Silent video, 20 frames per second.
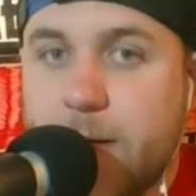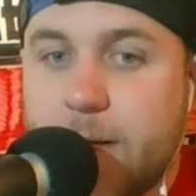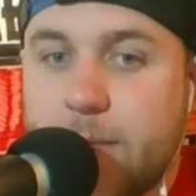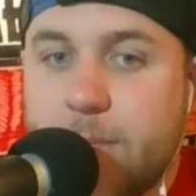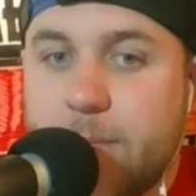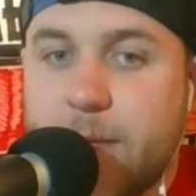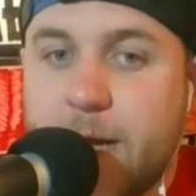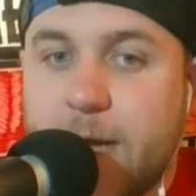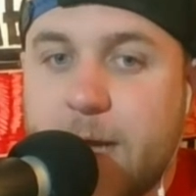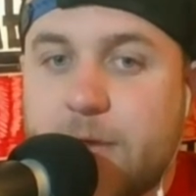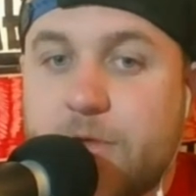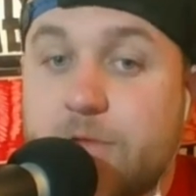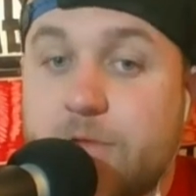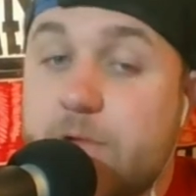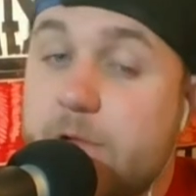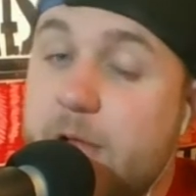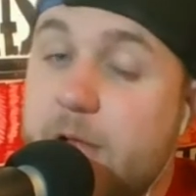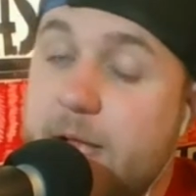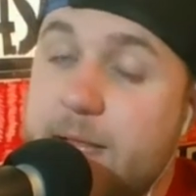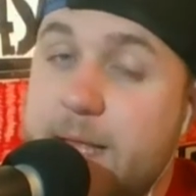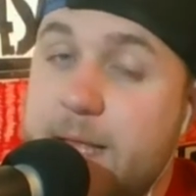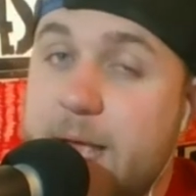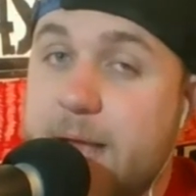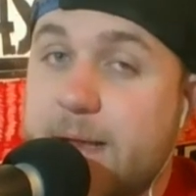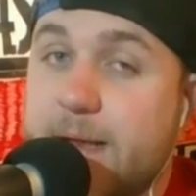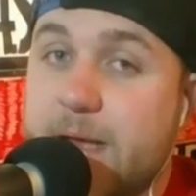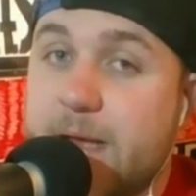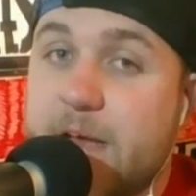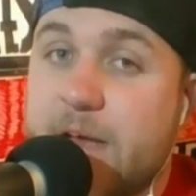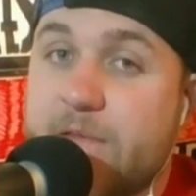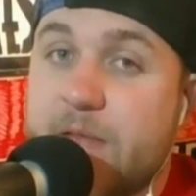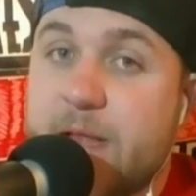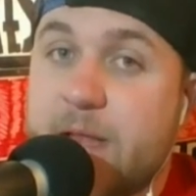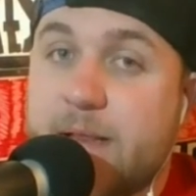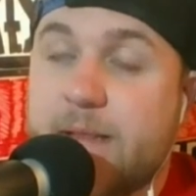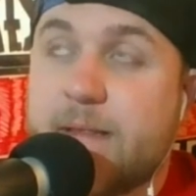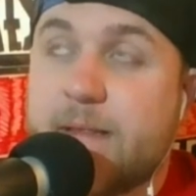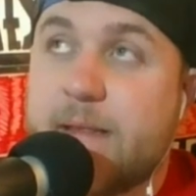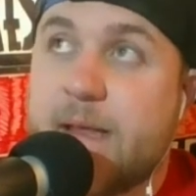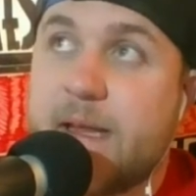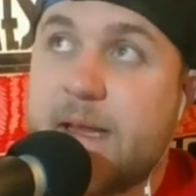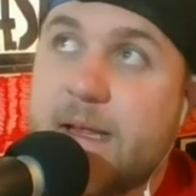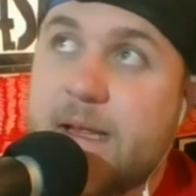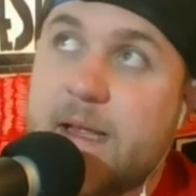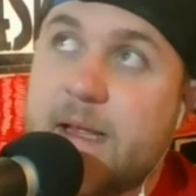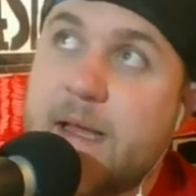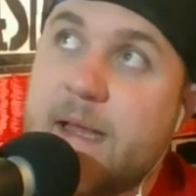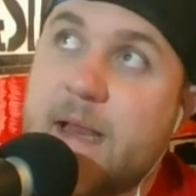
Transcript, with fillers: but I do like the idea if they did it